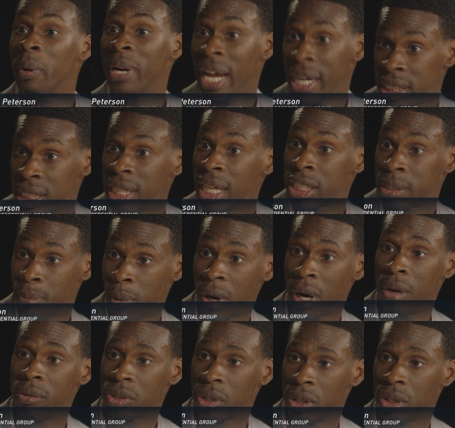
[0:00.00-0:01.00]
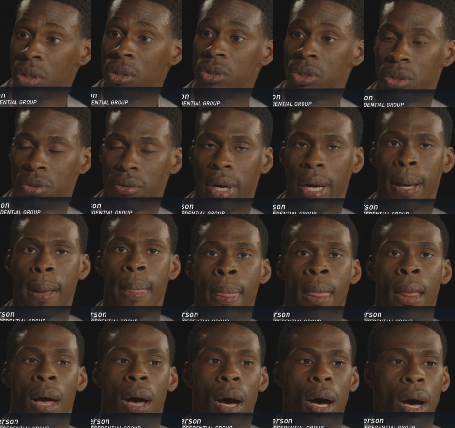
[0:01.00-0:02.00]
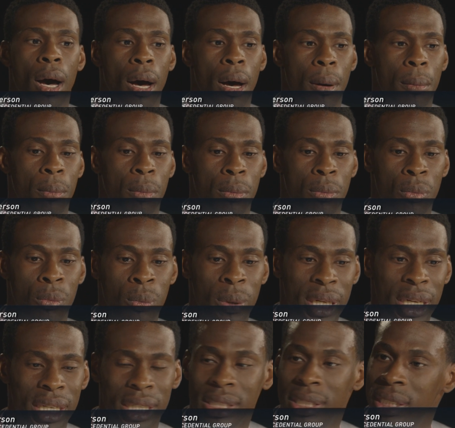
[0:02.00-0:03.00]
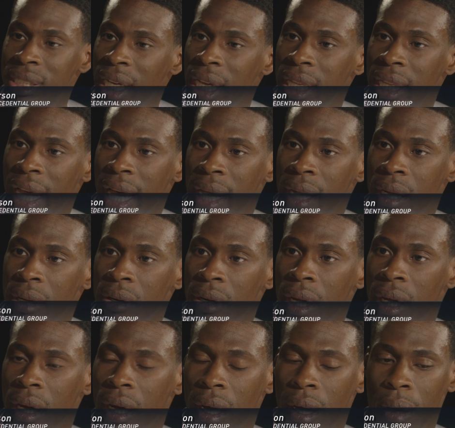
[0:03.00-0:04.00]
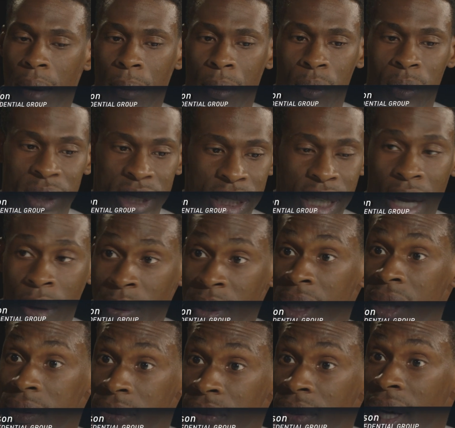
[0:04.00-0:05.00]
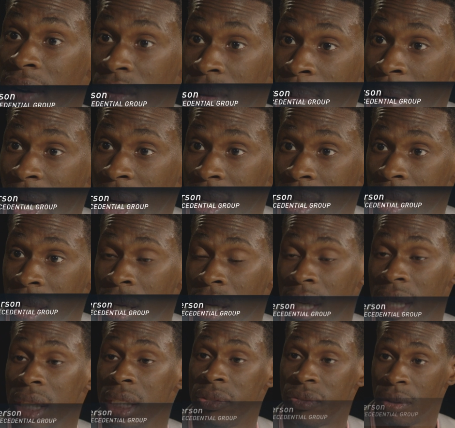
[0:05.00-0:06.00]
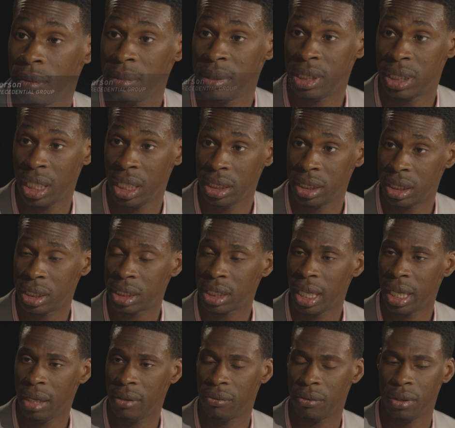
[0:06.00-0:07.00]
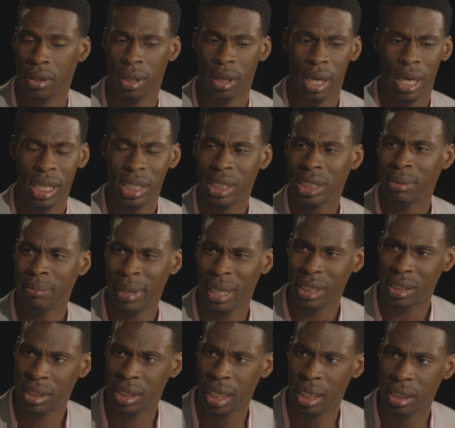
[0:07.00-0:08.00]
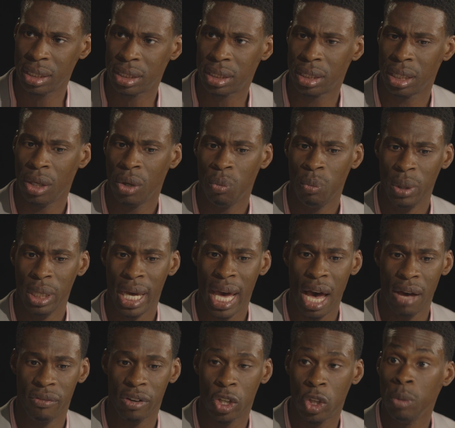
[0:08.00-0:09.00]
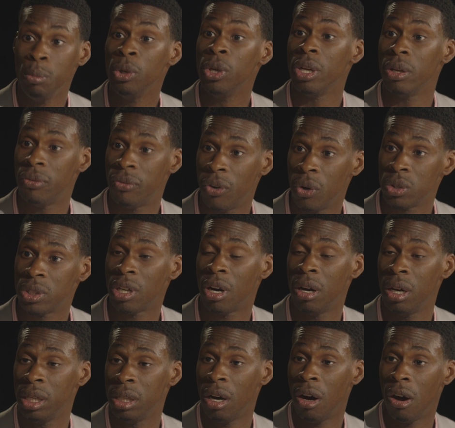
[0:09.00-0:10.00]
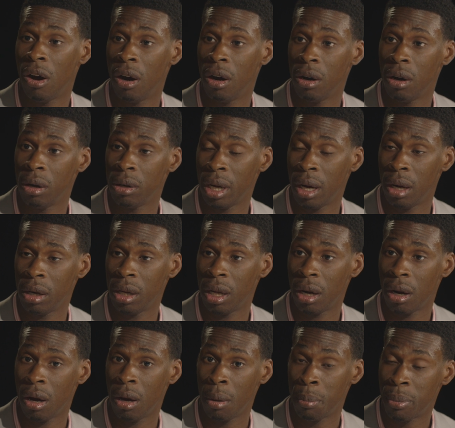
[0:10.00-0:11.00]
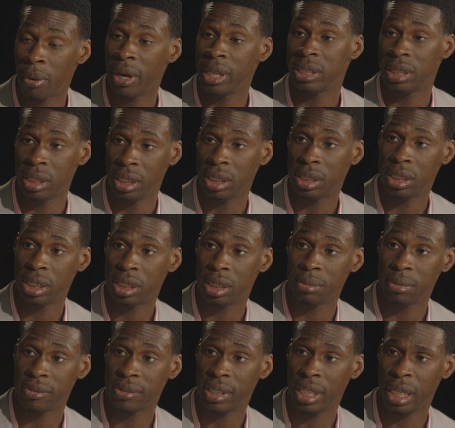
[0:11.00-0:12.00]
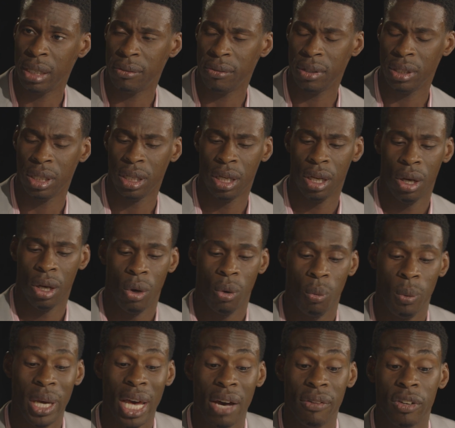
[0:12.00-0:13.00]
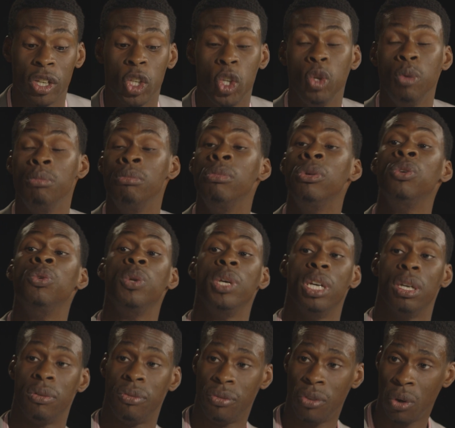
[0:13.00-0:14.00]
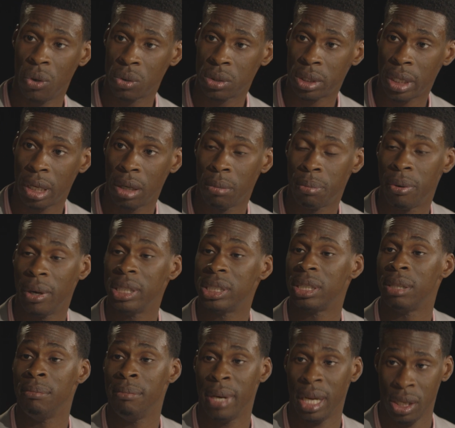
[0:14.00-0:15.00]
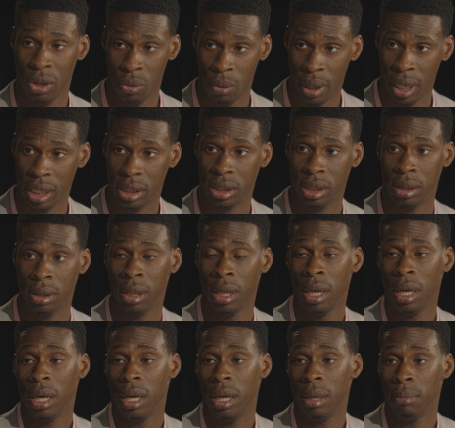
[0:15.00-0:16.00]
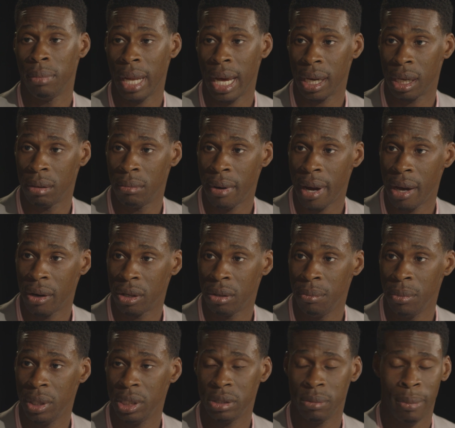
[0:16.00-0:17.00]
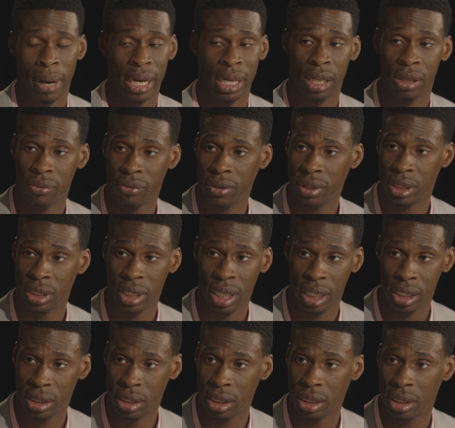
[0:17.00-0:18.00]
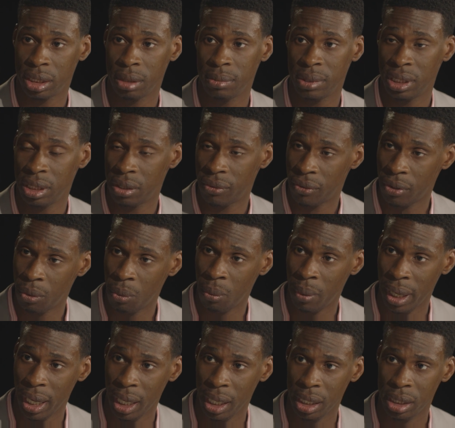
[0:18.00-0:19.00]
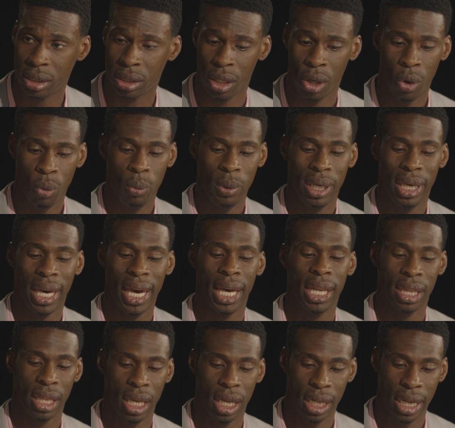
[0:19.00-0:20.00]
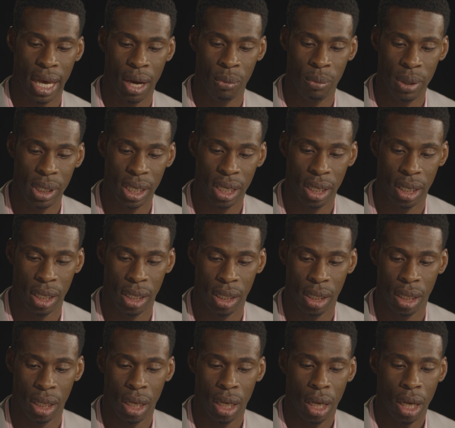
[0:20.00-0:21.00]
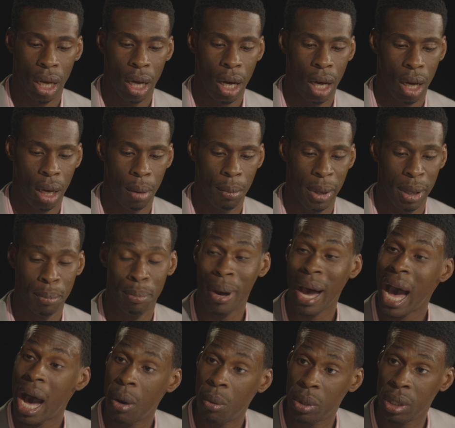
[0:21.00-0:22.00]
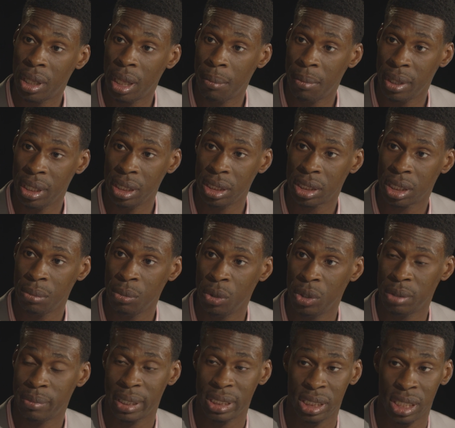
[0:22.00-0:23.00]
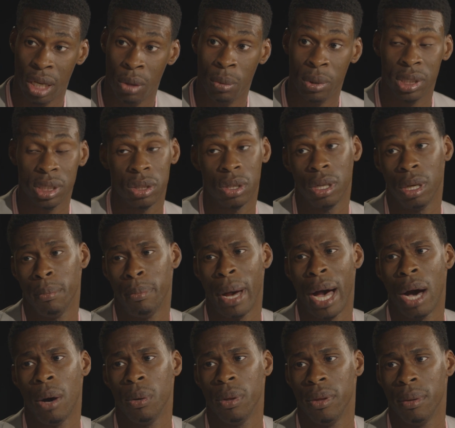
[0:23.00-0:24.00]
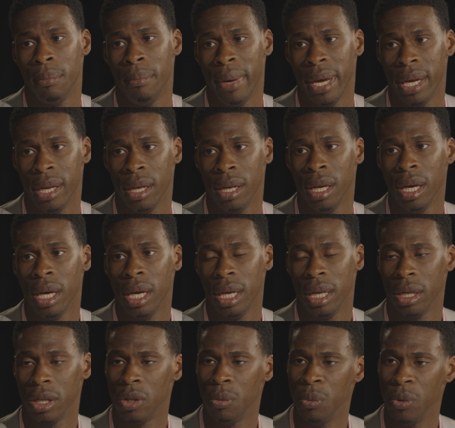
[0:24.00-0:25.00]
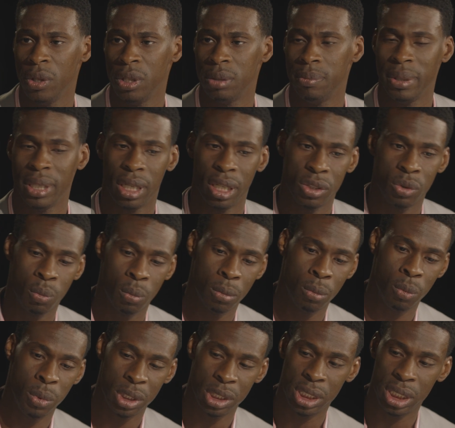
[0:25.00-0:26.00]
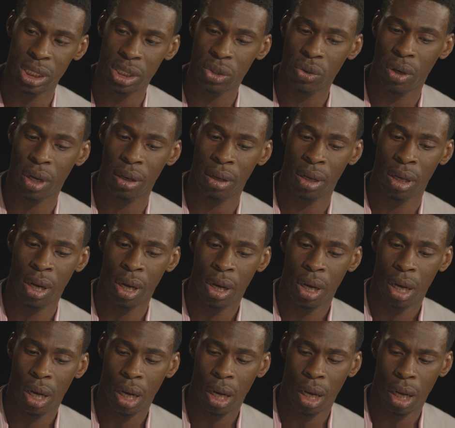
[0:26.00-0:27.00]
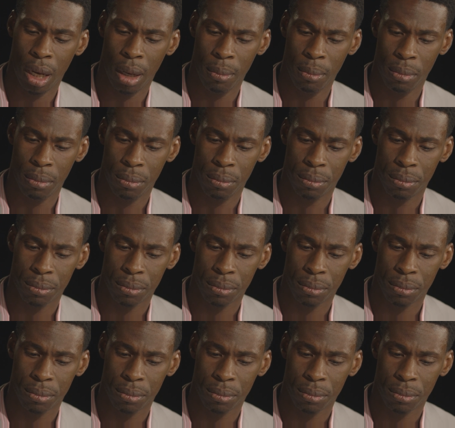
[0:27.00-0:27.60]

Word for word: but that's the next part I was going to yeah. go to, right? Um, we didn't say that um, we said that we need to free everybody, at least from the chains yeah. of slavery. Yeah. It just made sense. We have a community of folks that are, that, that are oppressed in the system of slavery. We have a community of folks that are oppressed in many ways in, in black and brown communities by different state systems in different ways. We can't think that we can um, empower them in these communities by saying we're just going to empower the men in the communities because we're just sort of um,